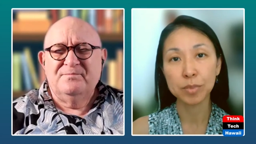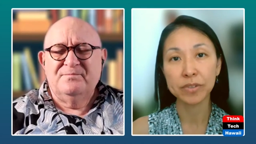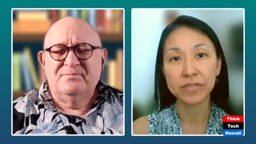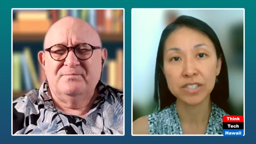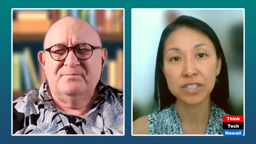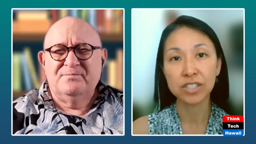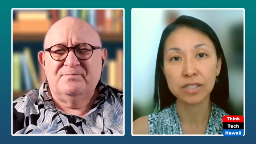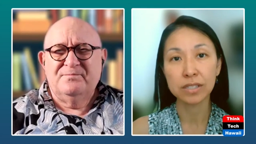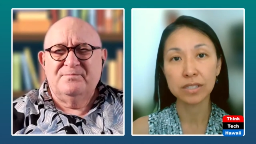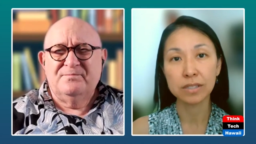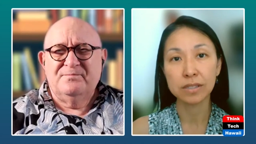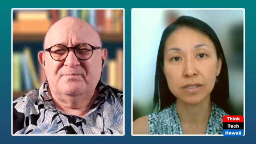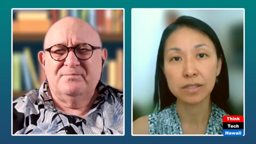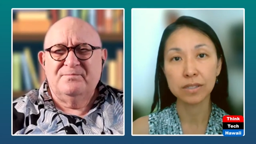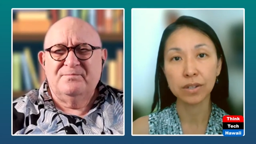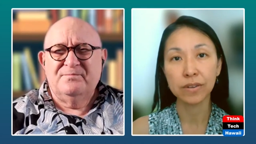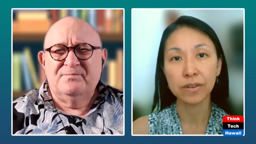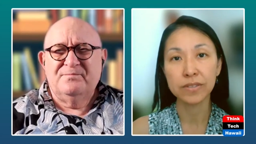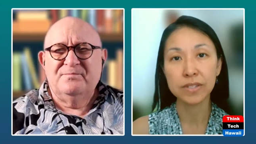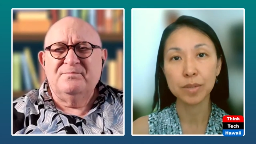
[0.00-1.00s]
Speaker 1: provisions. So
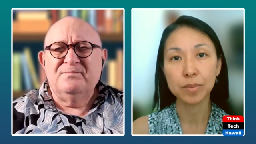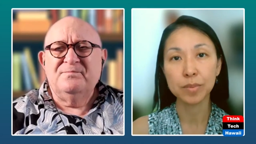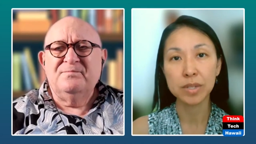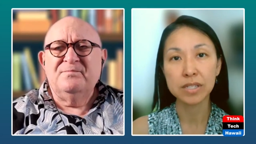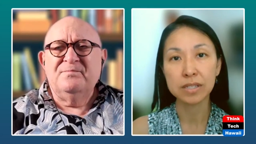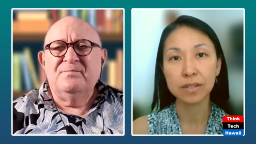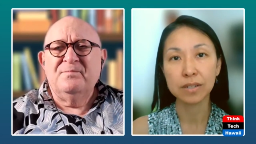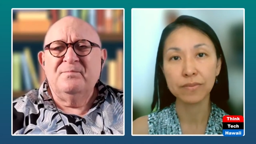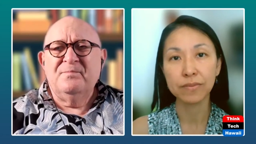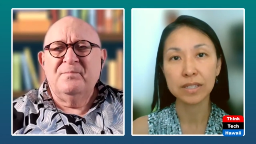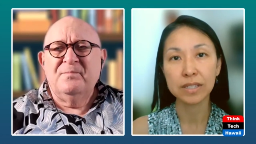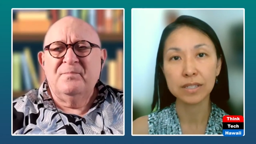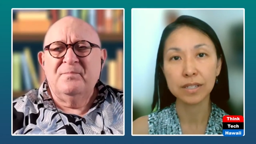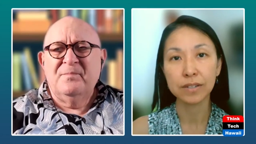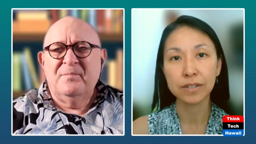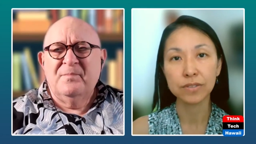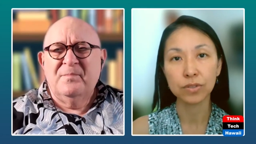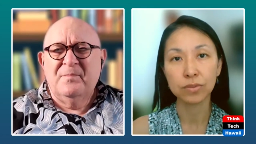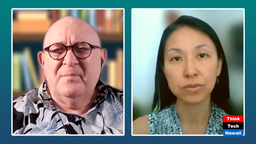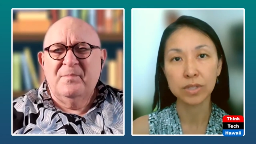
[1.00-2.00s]
if somebody's convicted of
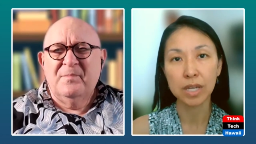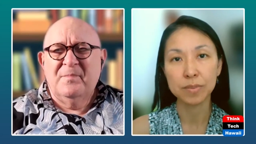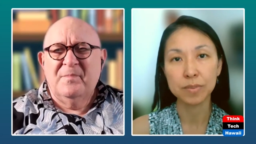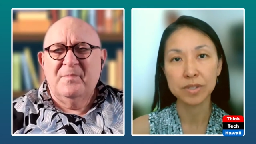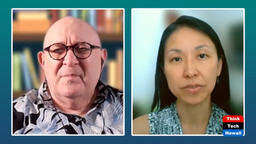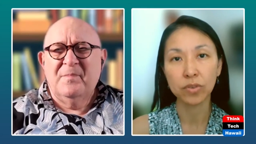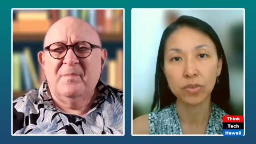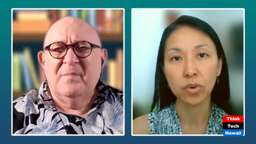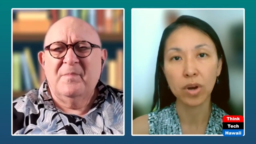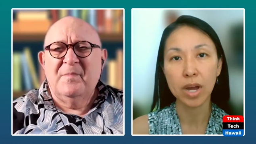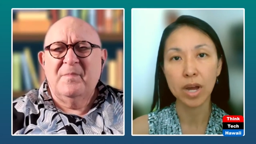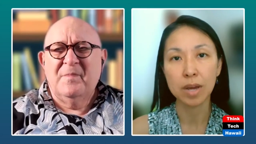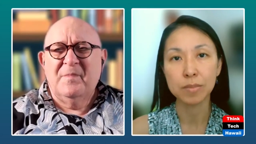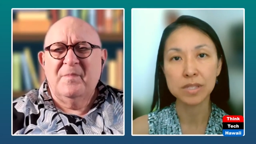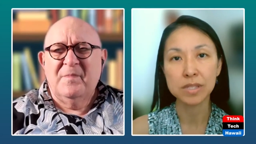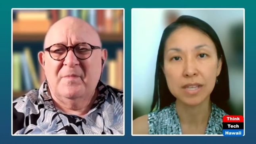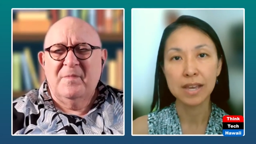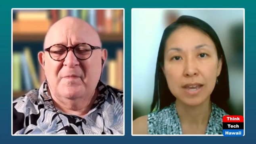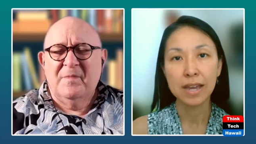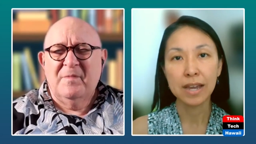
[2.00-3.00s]
certain types of crimes
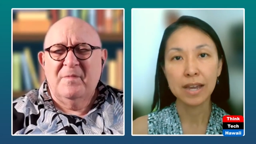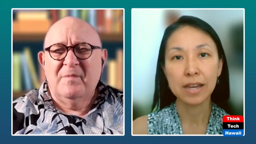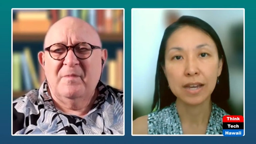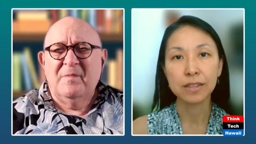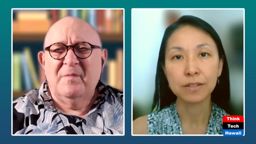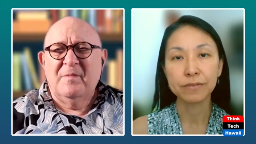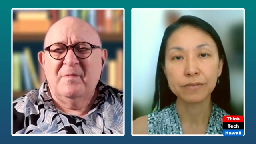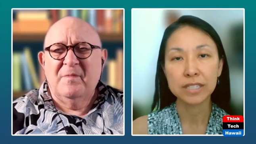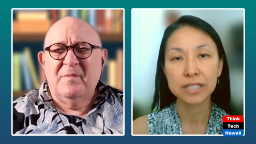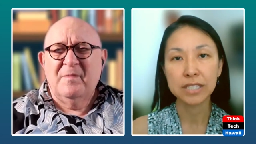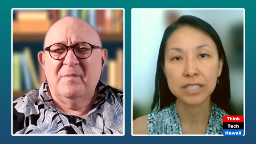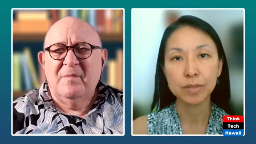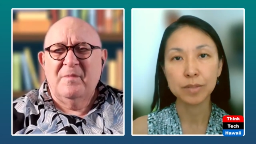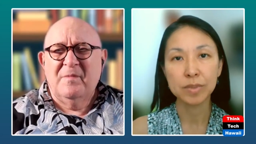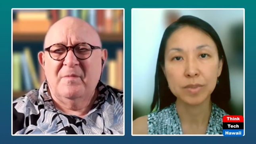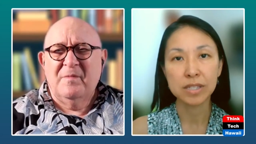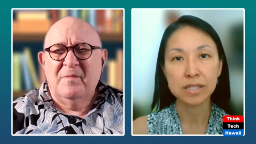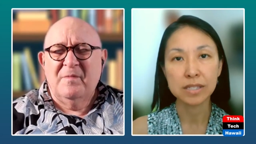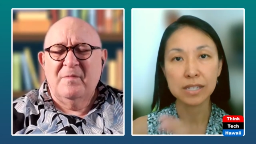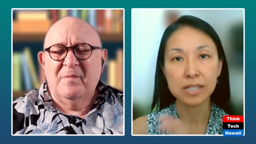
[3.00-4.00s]
and their victim
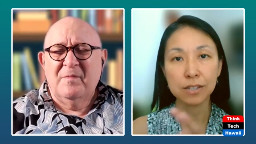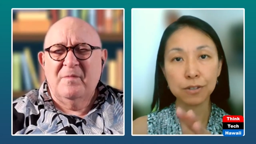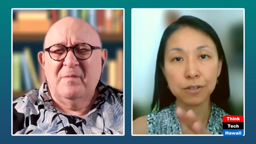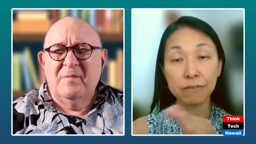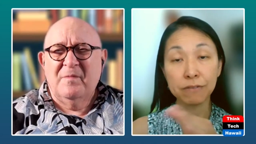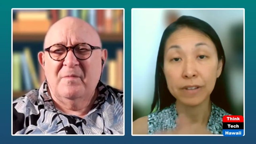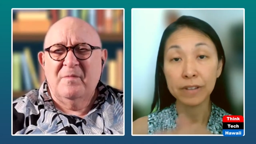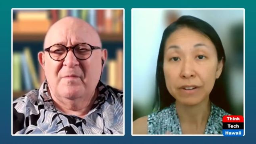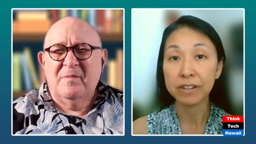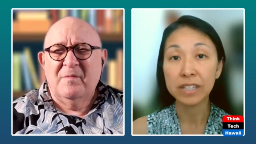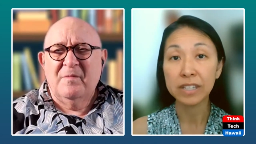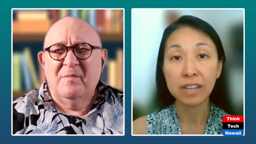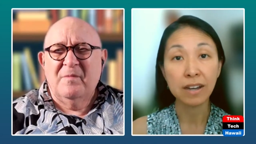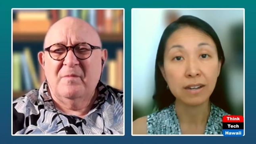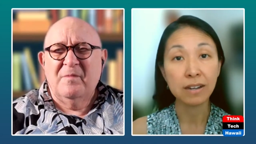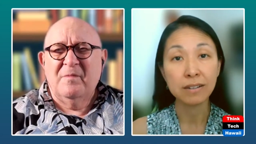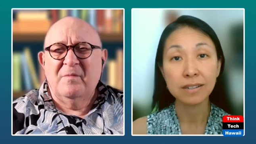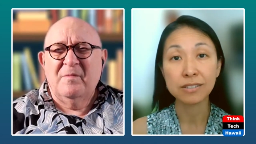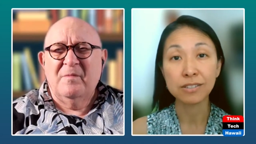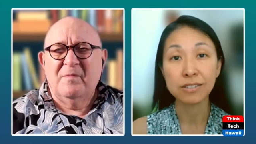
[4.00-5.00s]
is either very
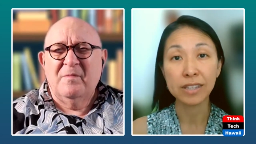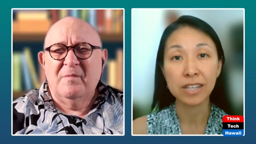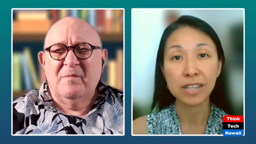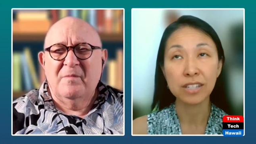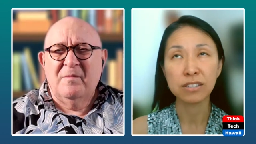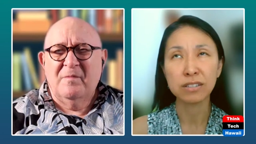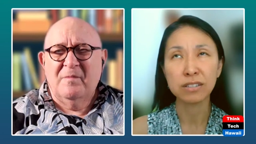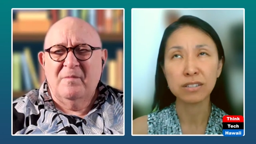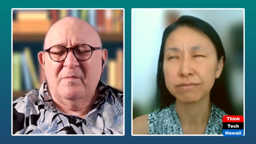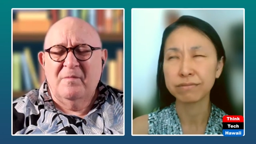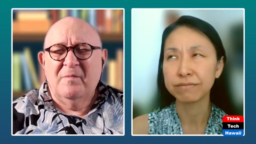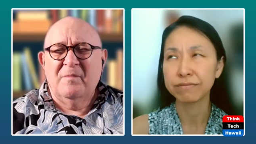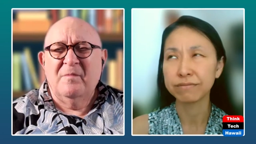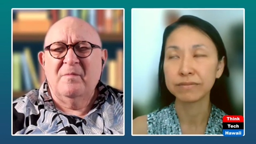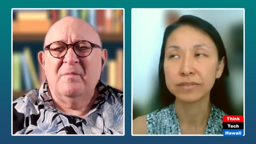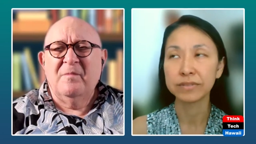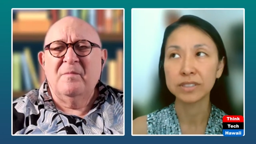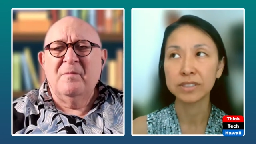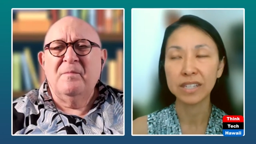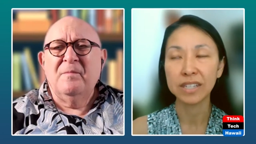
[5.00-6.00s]
young, under the age of
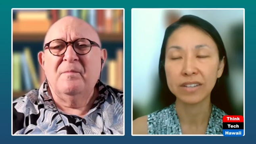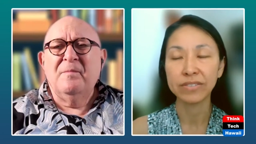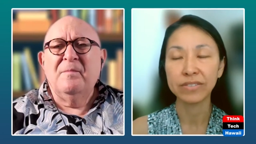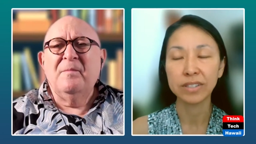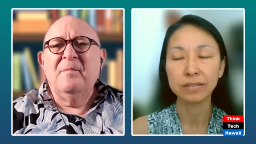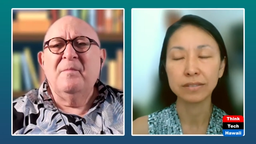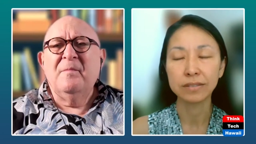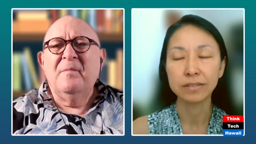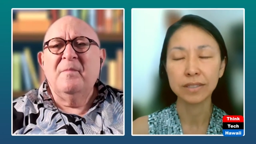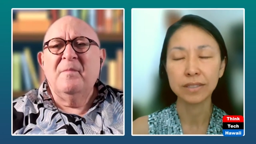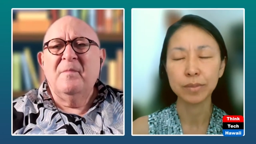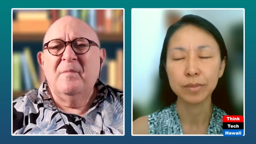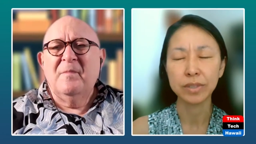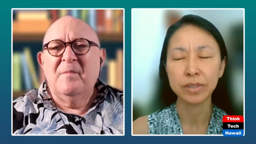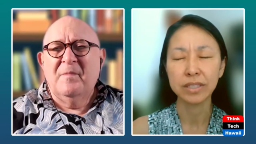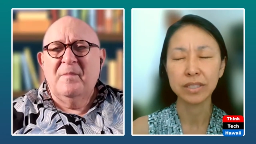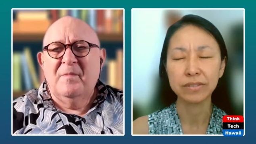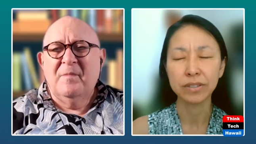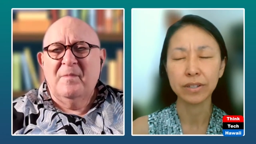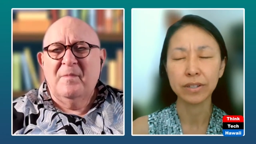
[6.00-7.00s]
7, I
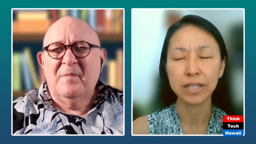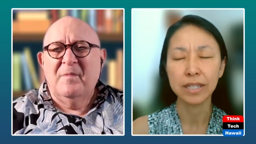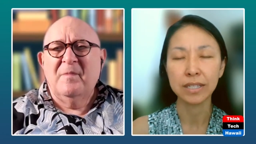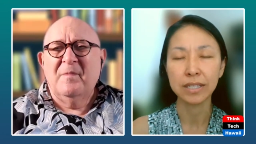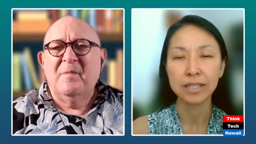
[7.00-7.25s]
believe, or 8,